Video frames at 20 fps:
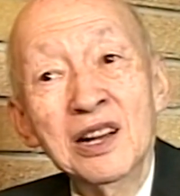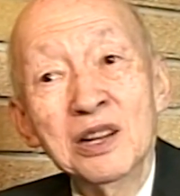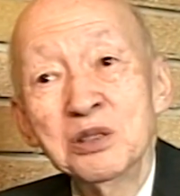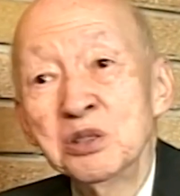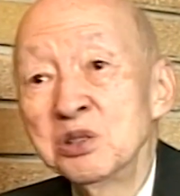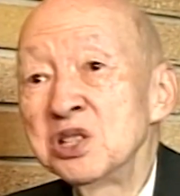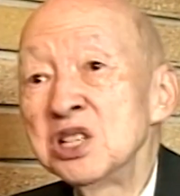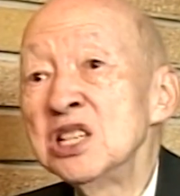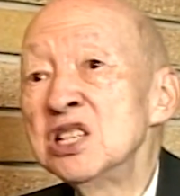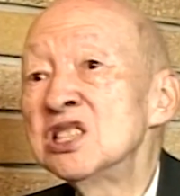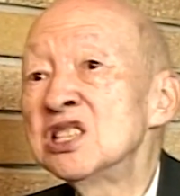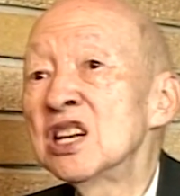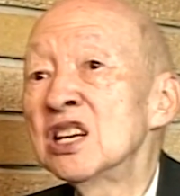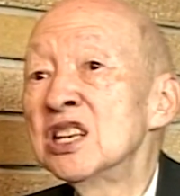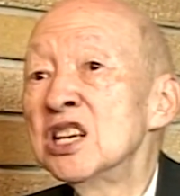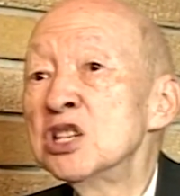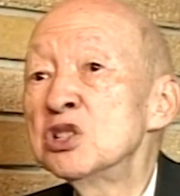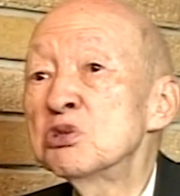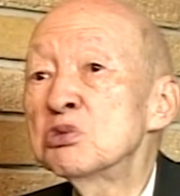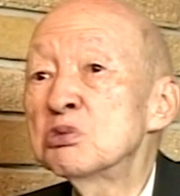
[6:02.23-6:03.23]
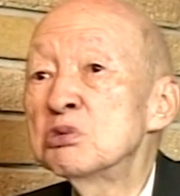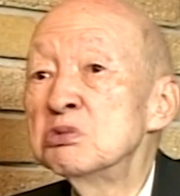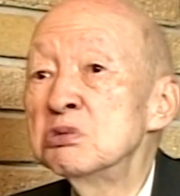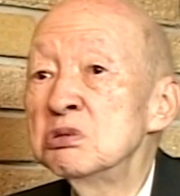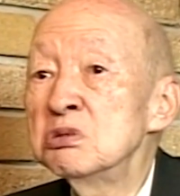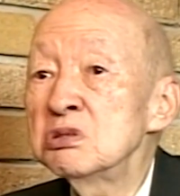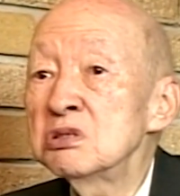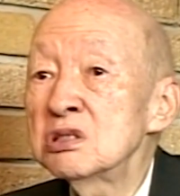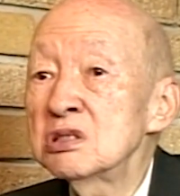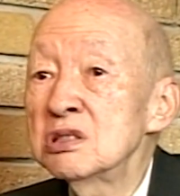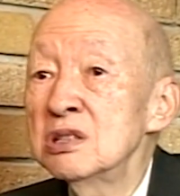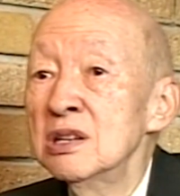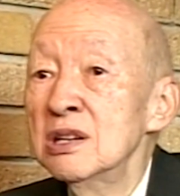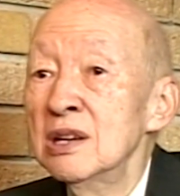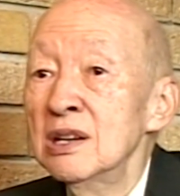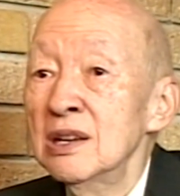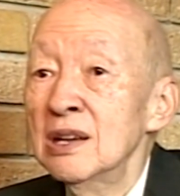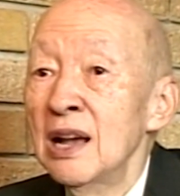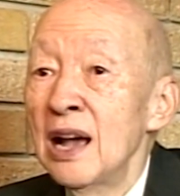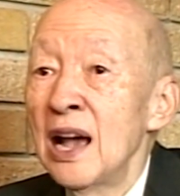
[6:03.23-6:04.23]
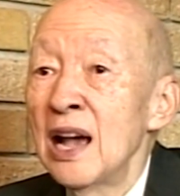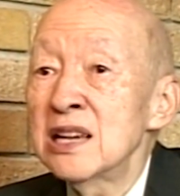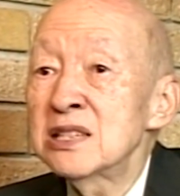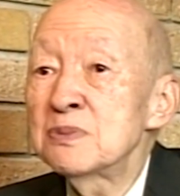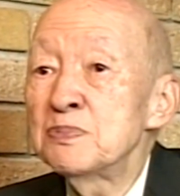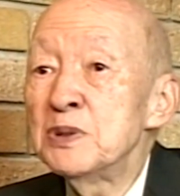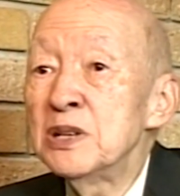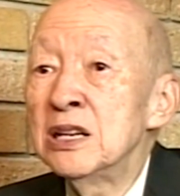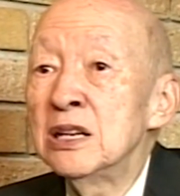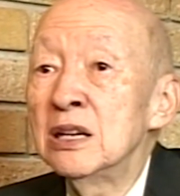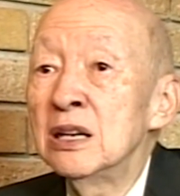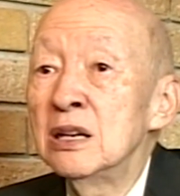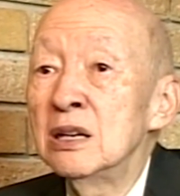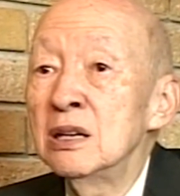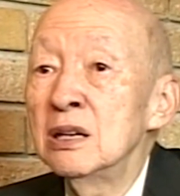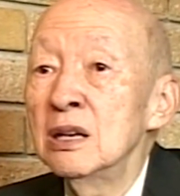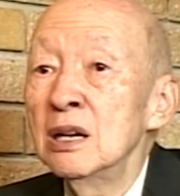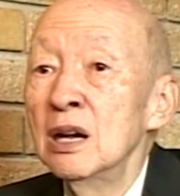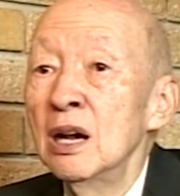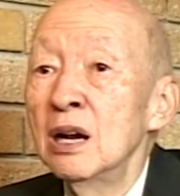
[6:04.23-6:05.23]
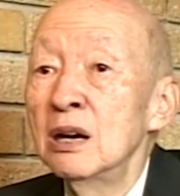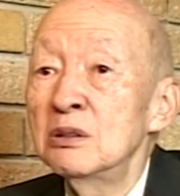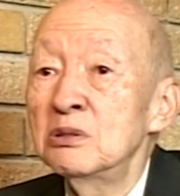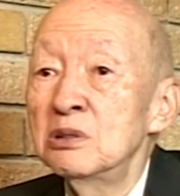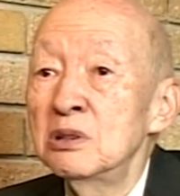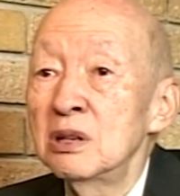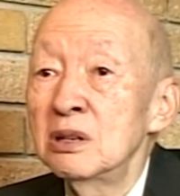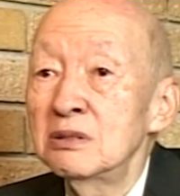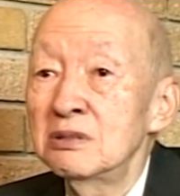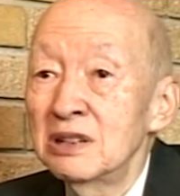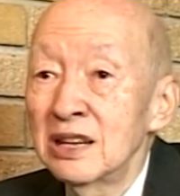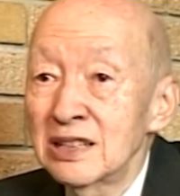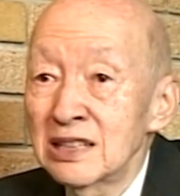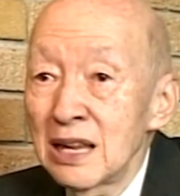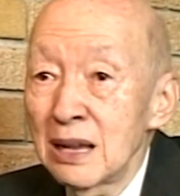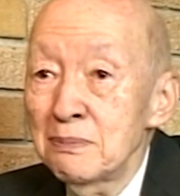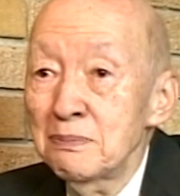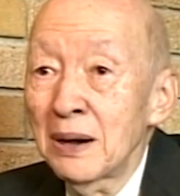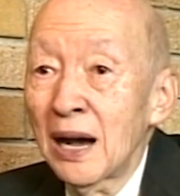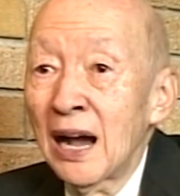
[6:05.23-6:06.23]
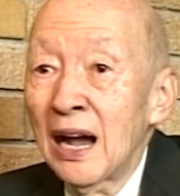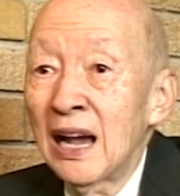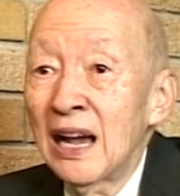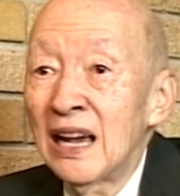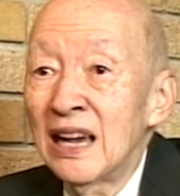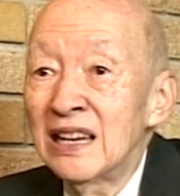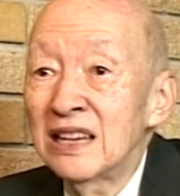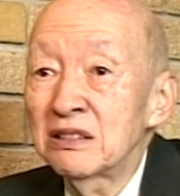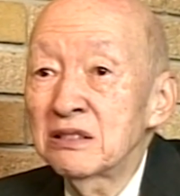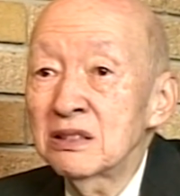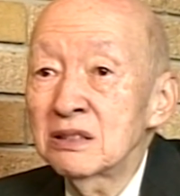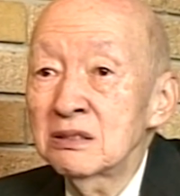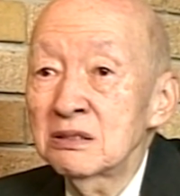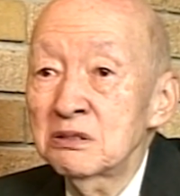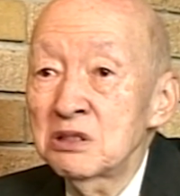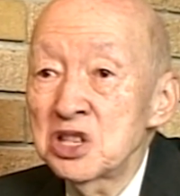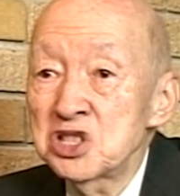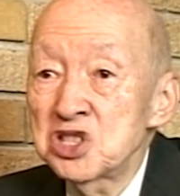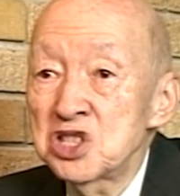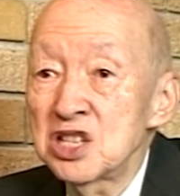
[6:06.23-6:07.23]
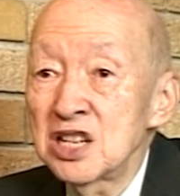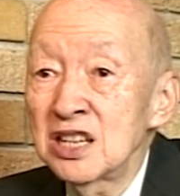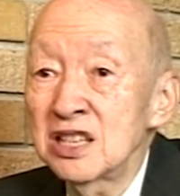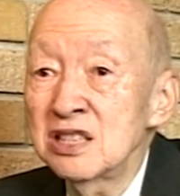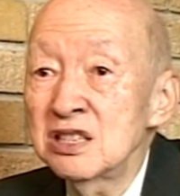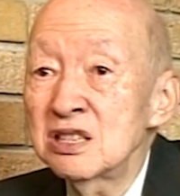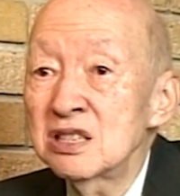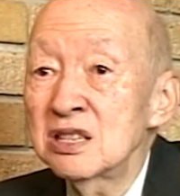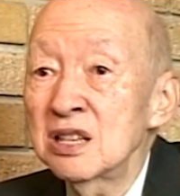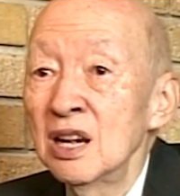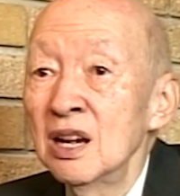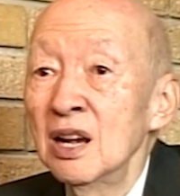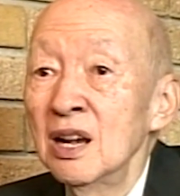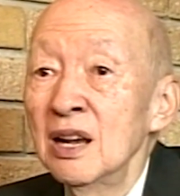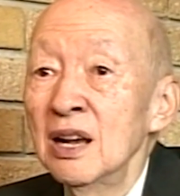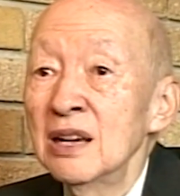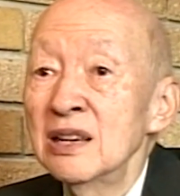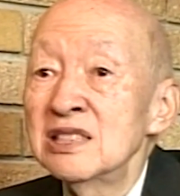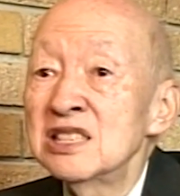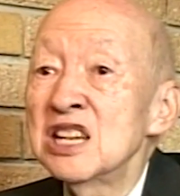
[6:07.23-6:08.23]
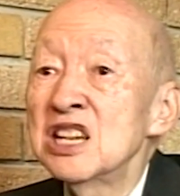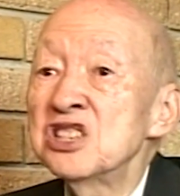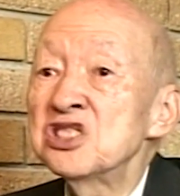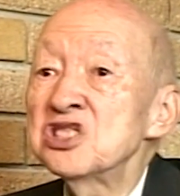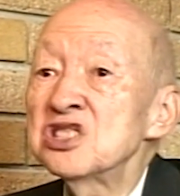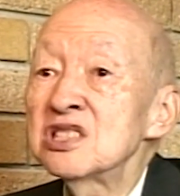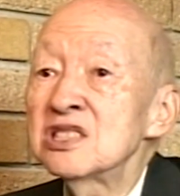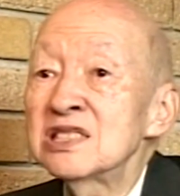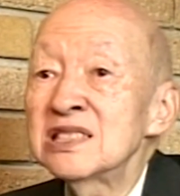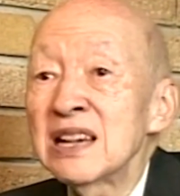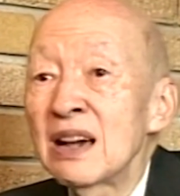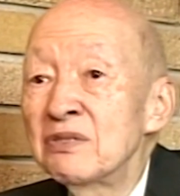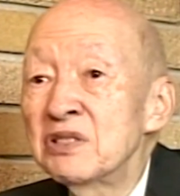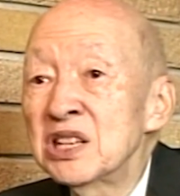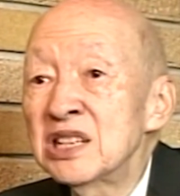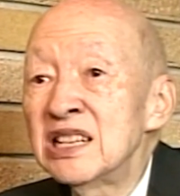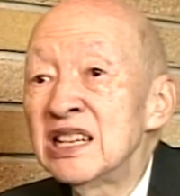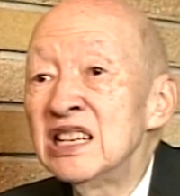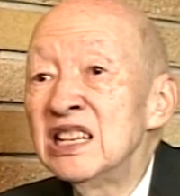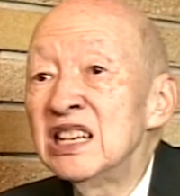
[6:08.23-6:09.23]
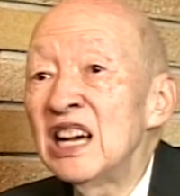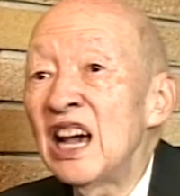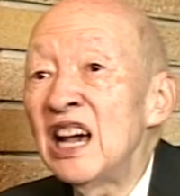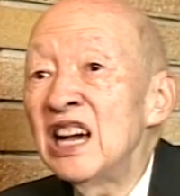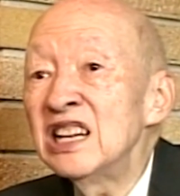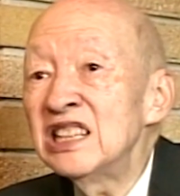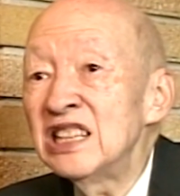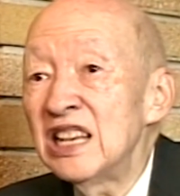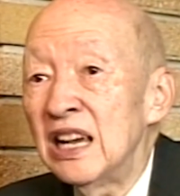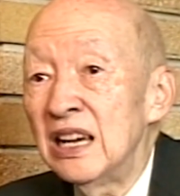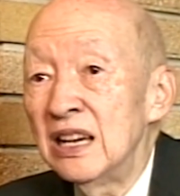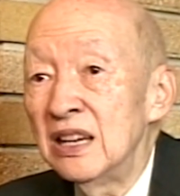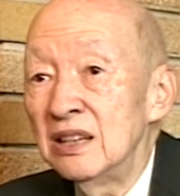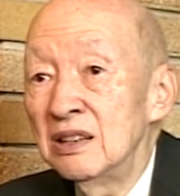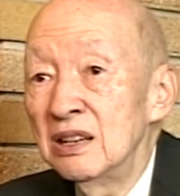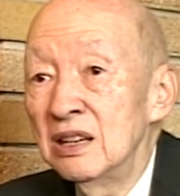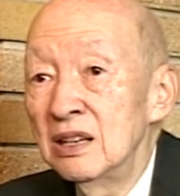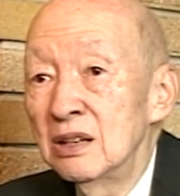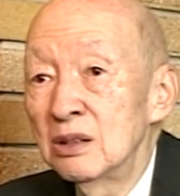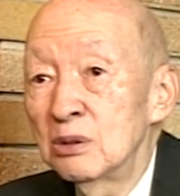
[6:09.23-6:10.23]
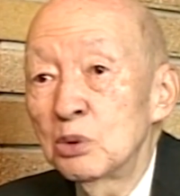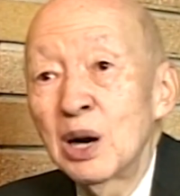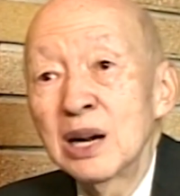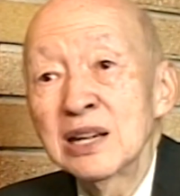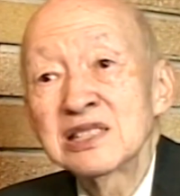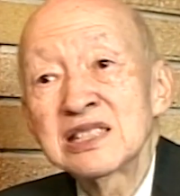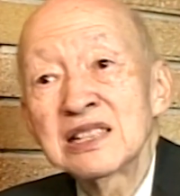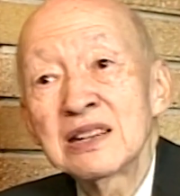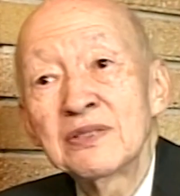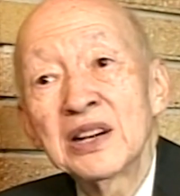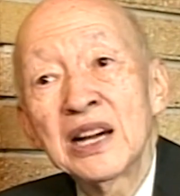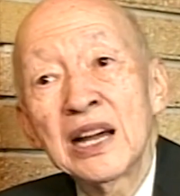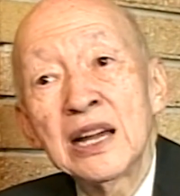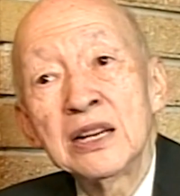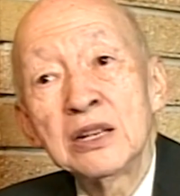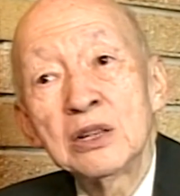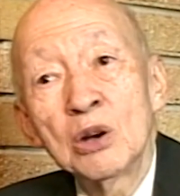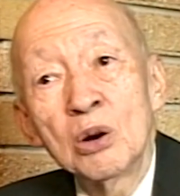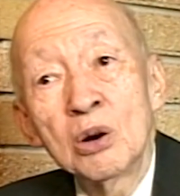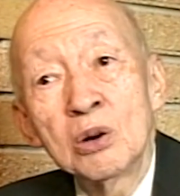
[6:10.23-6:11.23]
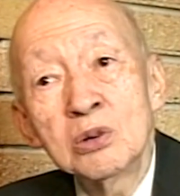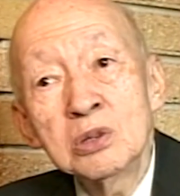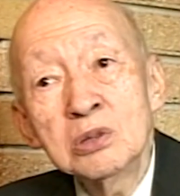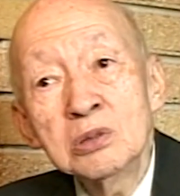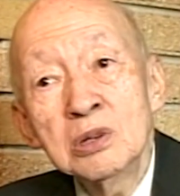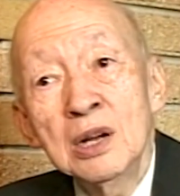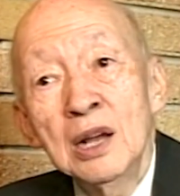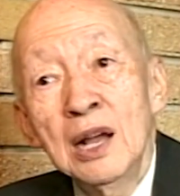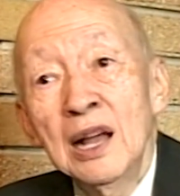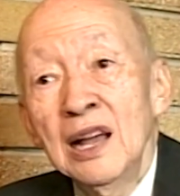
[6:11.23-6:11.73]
You see, Sunday schools has been running by Christians since 1780, 1780,